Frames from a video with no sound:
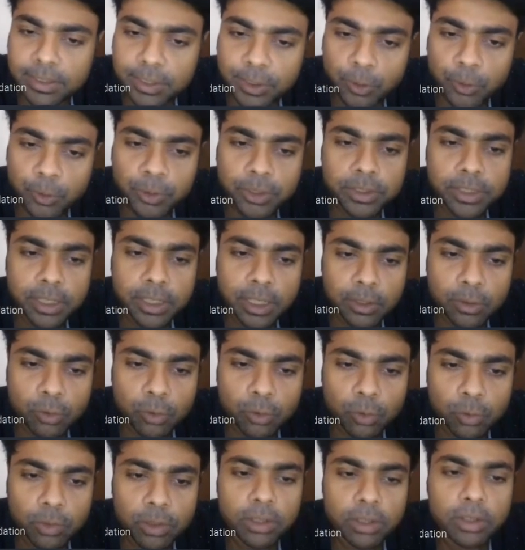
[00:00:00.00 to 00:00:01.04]
these institutions
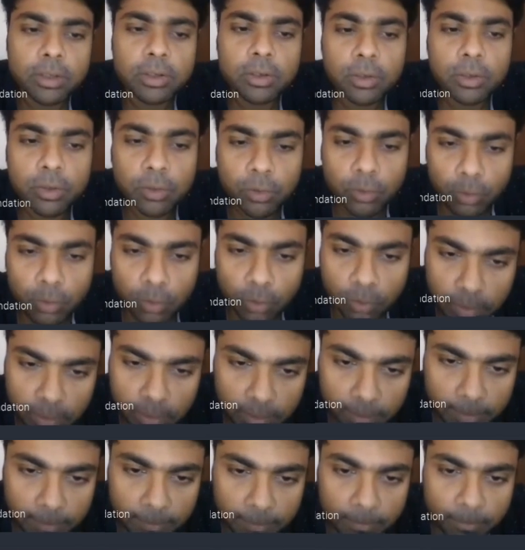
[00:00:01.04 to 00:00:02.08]
had to do a
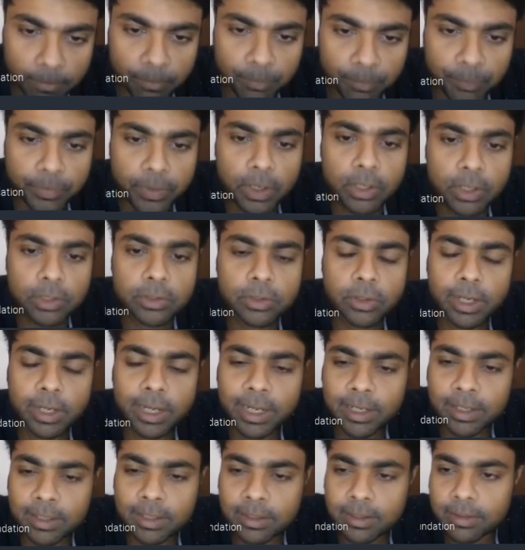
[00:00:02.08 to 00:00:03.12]
rollover.
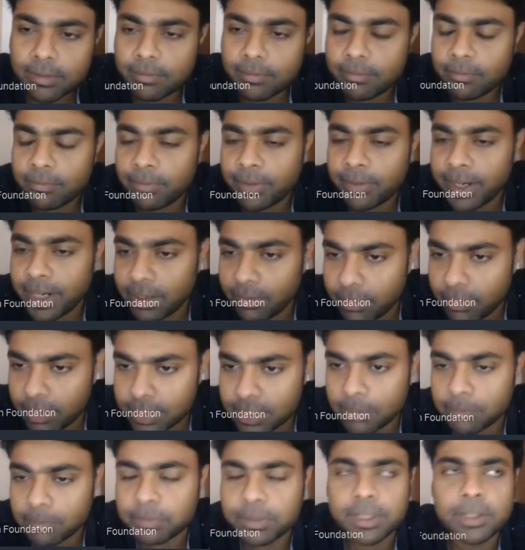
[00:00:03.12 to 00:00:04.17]
So, and
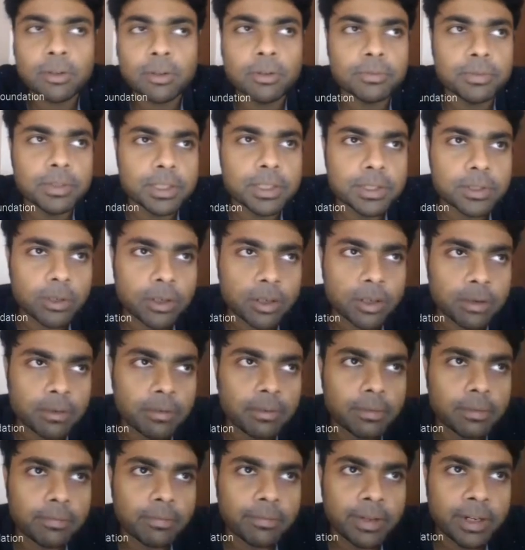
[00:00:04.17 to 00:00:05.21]
whenever something of this
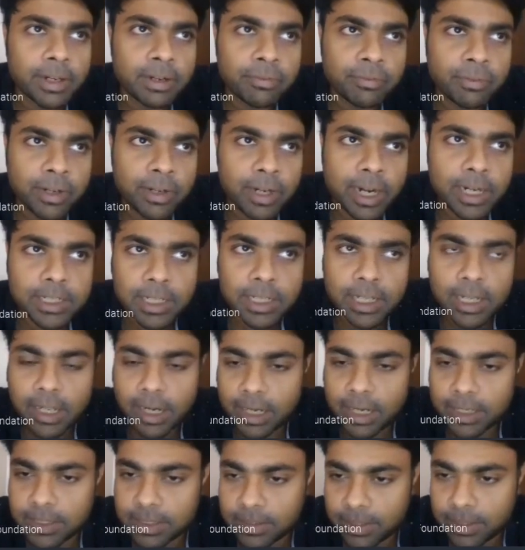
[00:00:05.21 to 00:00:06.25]
sort, when a
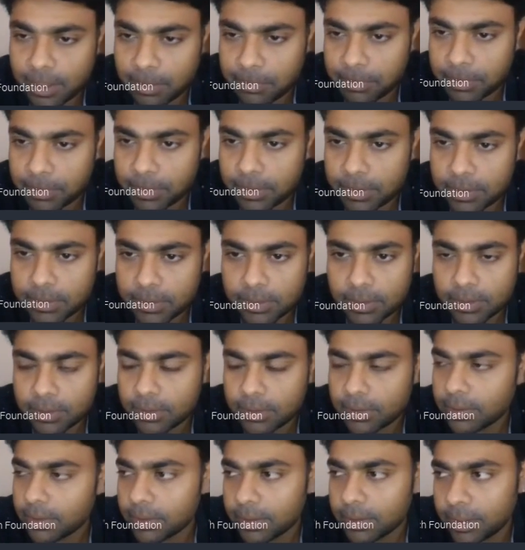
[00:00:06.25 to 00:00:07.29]
financial crisis happens,
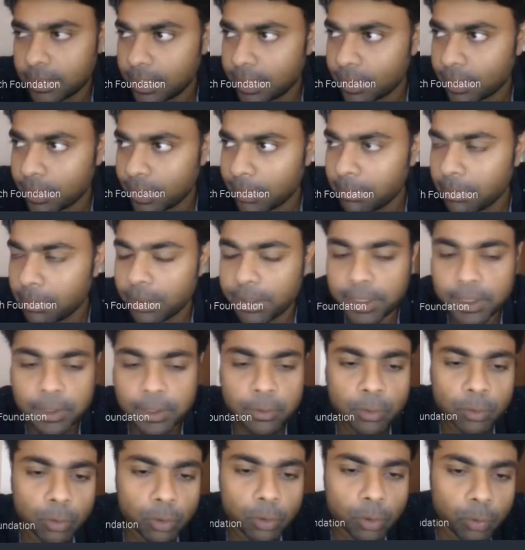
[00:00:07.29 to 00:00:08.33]
their
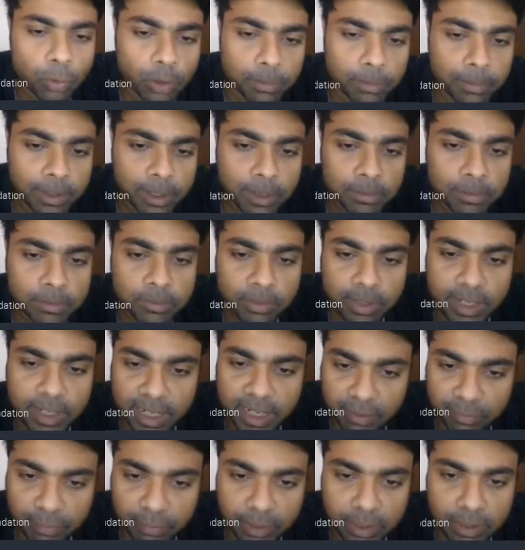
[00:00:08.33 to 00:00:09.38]
ability to roll over becomes
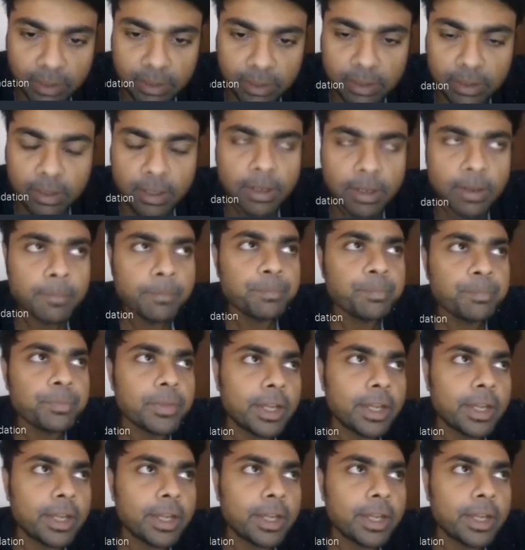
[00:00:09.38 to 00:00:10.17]
very difficult,